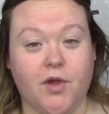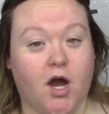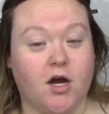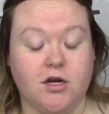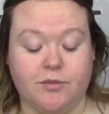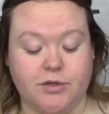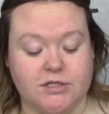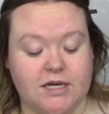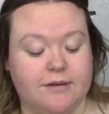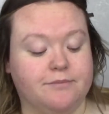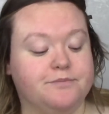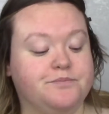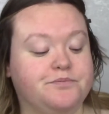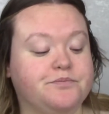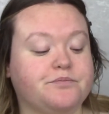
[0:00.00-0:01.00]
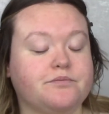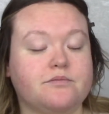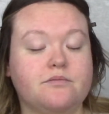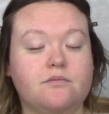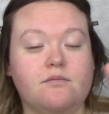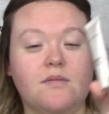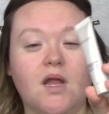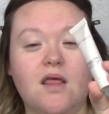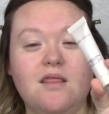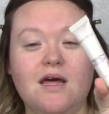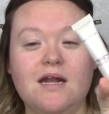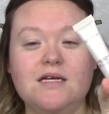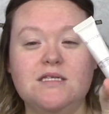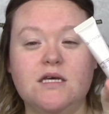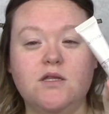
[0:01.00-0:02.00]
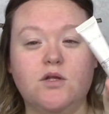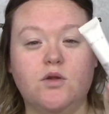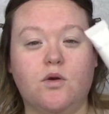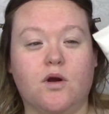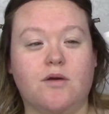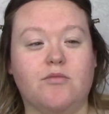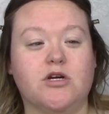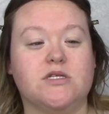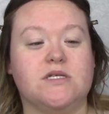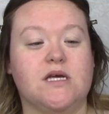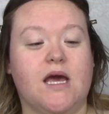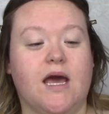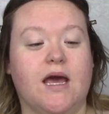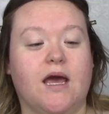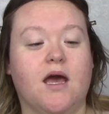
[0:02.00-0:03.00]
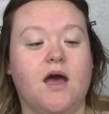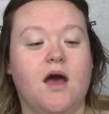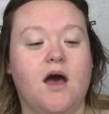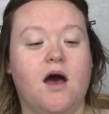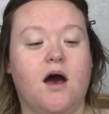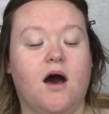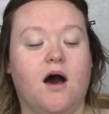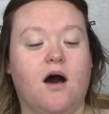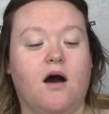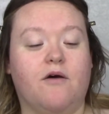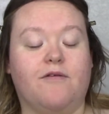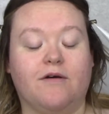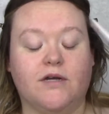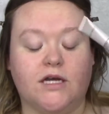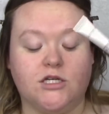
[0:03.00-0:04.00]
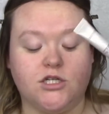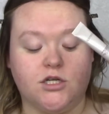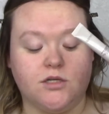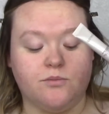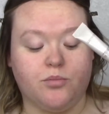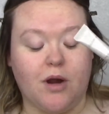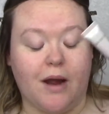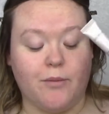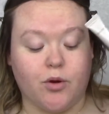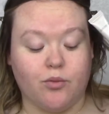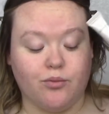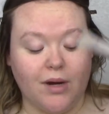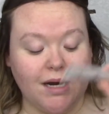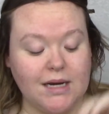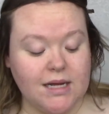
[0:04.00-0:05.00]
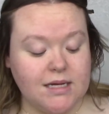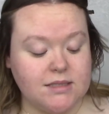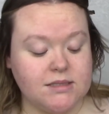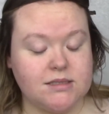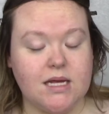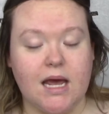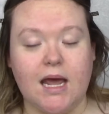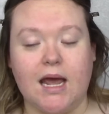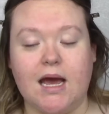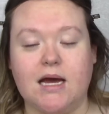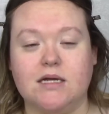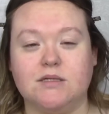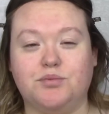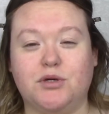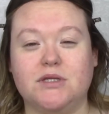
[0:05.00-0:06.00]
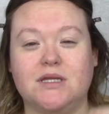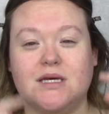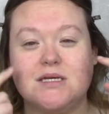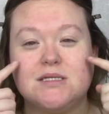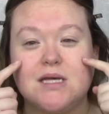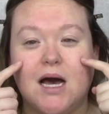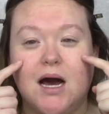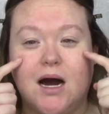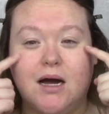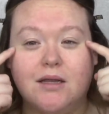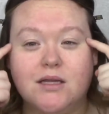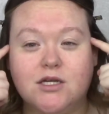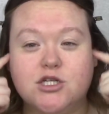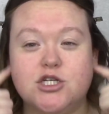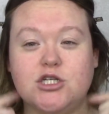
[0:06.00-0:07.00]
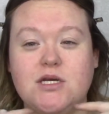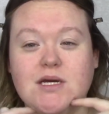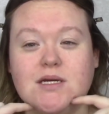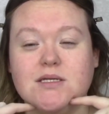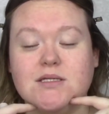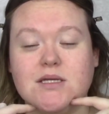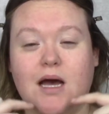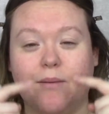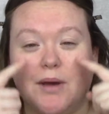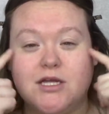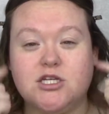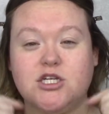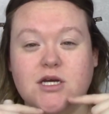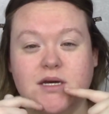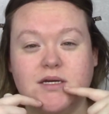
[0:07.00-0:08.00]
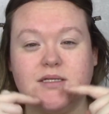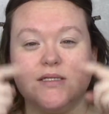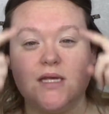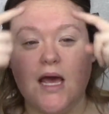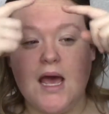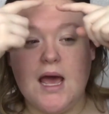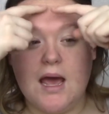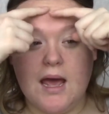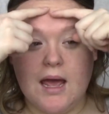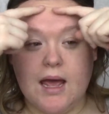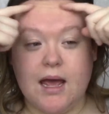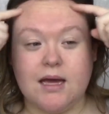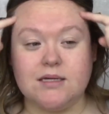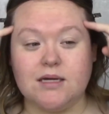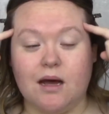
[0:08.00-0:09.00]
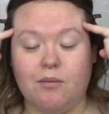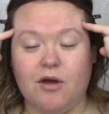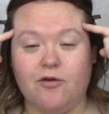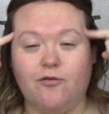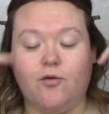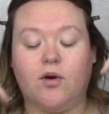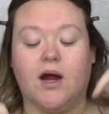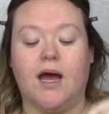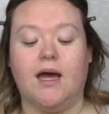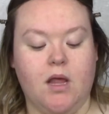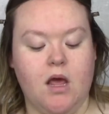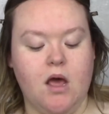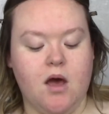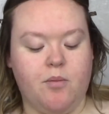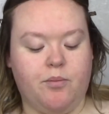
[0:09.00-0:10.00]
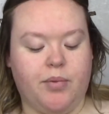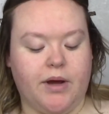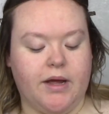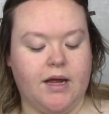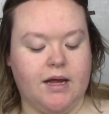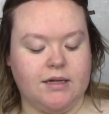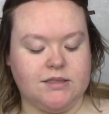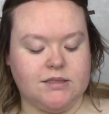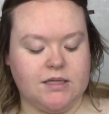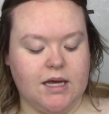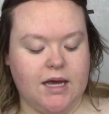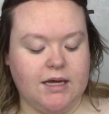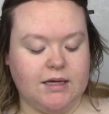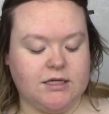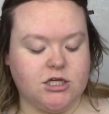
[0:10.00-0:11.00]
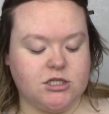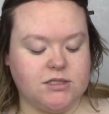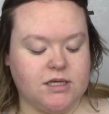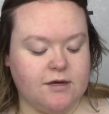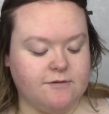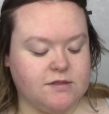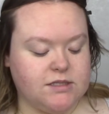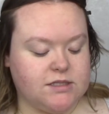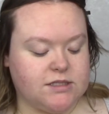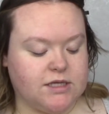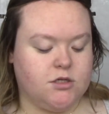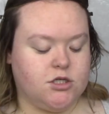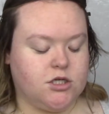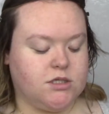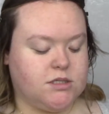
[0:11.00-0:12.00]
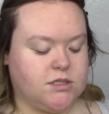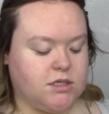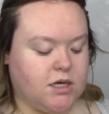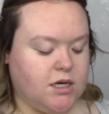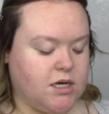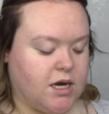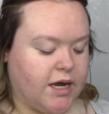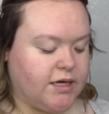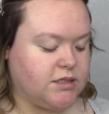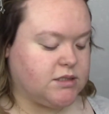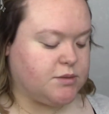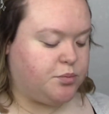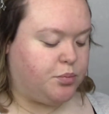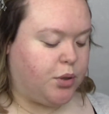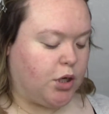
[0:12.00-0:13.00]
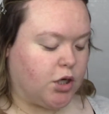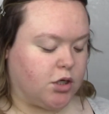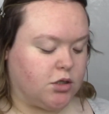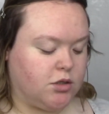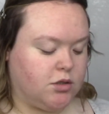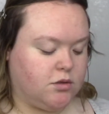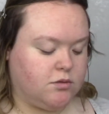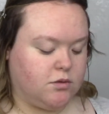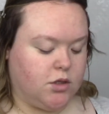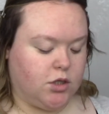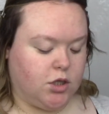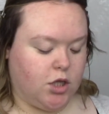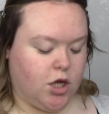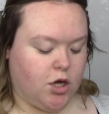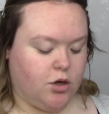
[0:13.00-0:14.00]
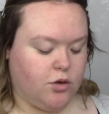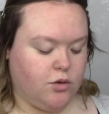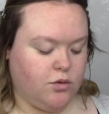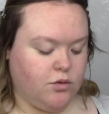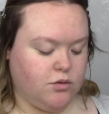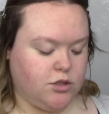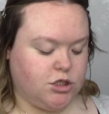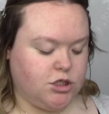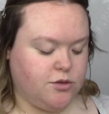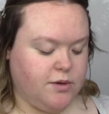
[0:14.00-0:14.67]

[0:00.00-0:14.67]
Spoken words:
100%. Then I take the Mercier Foundation Primer Radiance and put this on the cheeks, on my cheeks, and on my forehead. But it just gives the skin just a nice pearl glow to